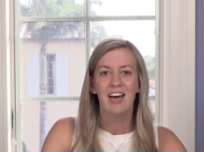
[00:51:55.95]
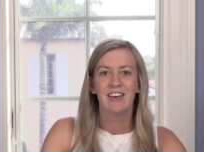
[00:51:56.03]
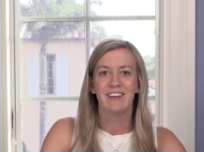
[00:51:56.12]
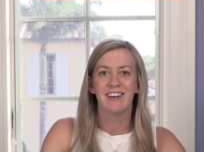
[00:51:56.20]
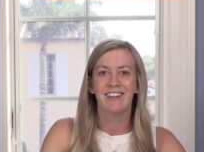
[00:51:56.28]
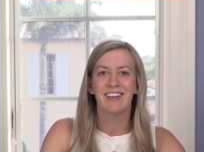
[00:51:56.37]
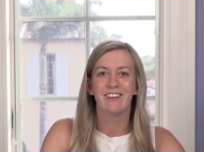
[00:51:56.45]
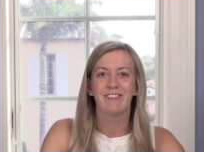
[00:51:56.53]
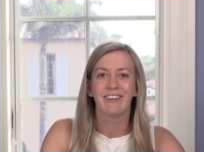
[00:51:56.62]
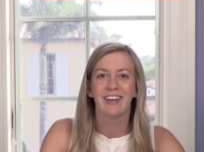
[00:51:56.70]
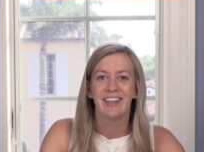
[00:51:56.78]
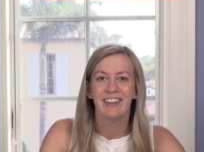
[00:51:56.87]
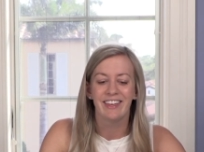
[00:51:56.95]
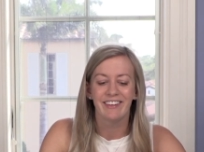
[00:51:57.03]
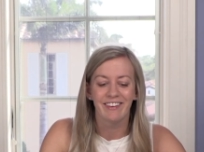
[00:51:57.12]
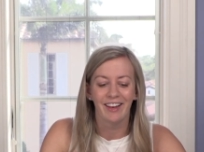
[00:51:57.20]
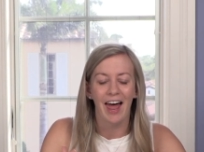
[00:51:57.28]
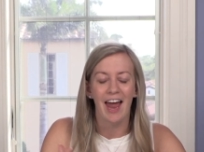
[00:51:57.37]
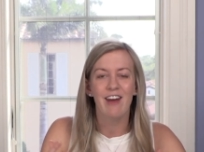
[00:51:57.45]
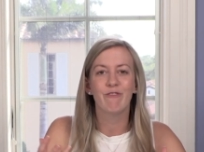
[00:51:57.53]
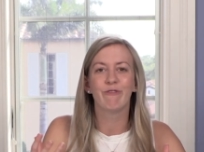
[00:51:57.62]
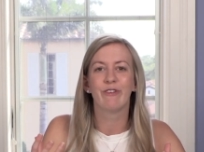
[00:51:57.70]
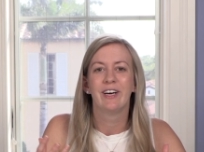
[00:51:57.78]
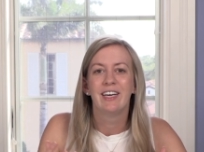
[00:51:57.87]
to this this
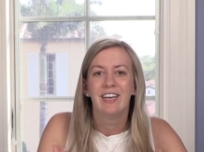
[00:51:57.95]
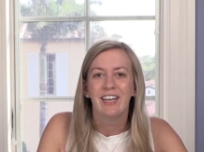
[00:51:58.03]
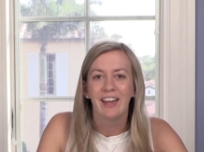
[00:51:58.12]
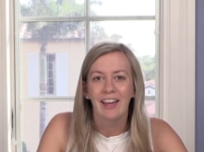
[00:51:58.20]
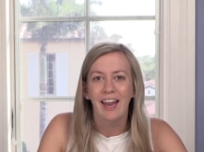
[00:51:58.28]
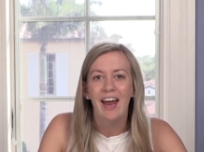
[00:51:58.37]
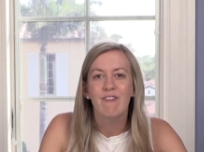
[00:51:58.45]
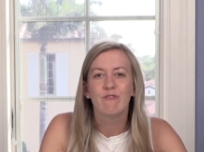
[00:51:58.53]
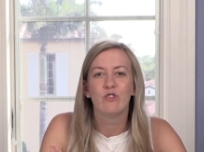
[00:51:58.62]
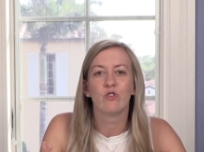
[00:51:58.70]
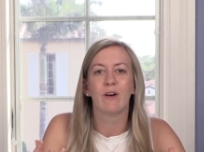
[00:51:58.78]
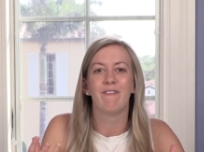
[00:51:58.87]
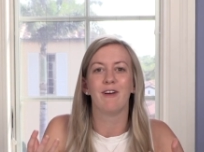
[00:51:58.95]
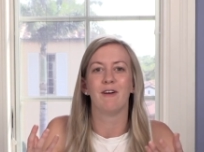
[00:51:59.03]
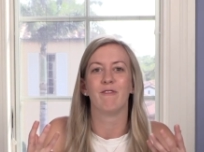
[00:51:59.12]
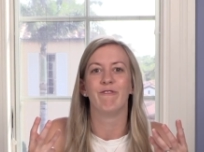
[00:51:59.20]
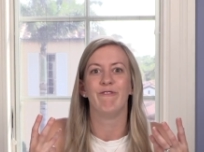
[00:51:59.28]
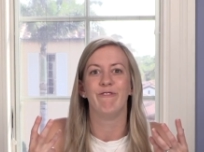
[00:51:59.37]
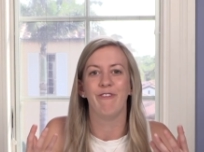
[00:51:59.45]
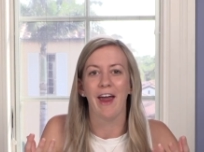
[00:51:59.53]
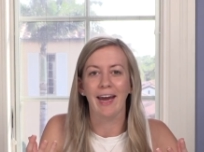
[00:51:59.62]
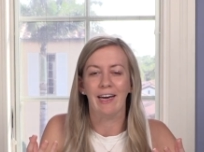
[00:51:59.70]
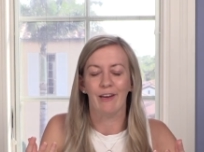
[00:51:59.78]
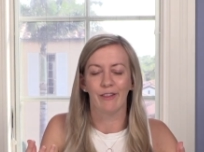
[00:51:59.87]
life life driven
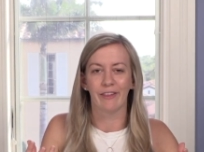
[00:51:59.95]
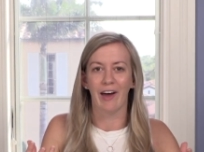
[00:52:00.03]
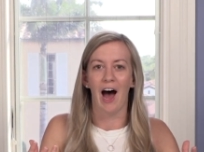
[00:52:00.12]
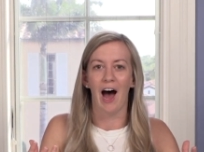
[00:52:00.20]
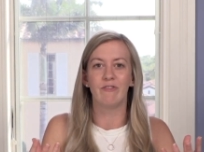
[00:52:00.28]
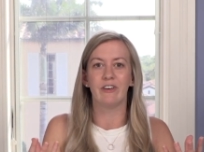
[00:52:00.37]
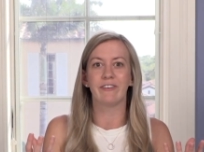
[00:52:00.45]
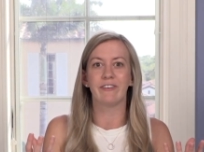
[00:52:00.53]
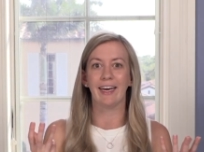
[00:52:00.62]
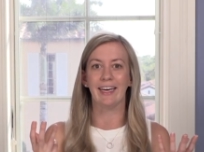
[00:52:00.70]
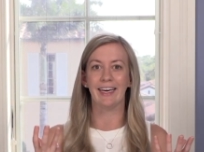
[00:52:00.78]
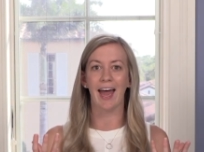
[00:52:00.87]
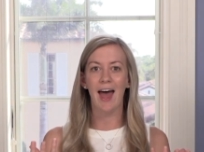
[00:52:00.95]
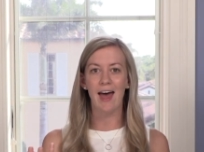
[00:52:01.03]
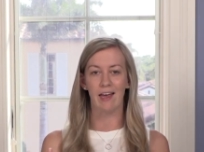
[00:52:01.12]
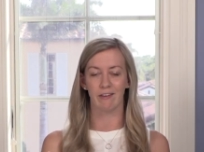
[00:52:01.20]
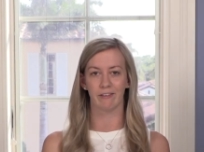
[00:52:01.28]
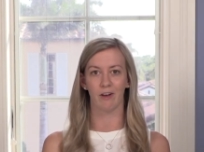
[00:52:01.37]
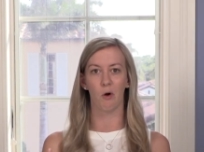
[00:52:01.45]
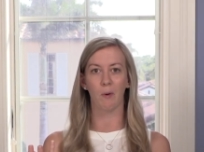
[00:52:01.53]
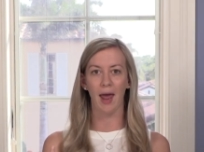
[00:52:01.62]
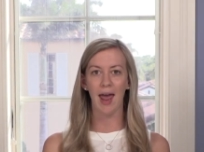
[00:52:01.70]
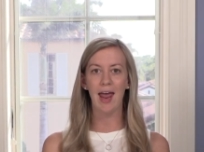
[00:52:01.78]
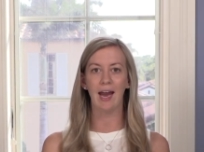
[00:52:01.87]
faith of just like, yes,
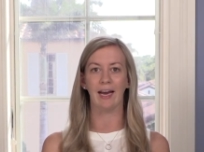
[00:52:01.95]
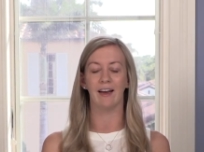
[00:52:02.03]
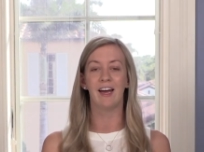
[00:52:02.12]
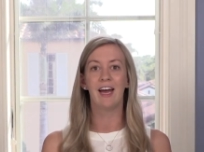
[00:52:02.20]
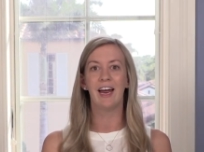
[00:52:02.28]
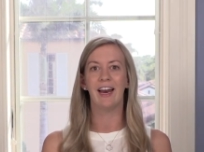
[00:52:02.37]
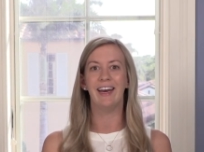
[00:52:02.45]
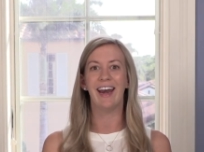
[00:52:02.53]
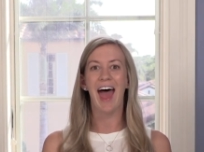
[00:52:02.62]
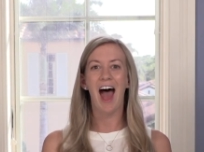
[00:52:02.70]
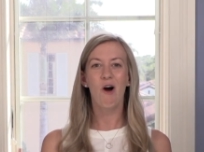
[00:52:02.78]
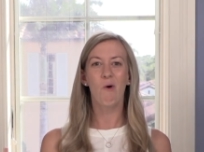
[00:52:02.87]
okay, now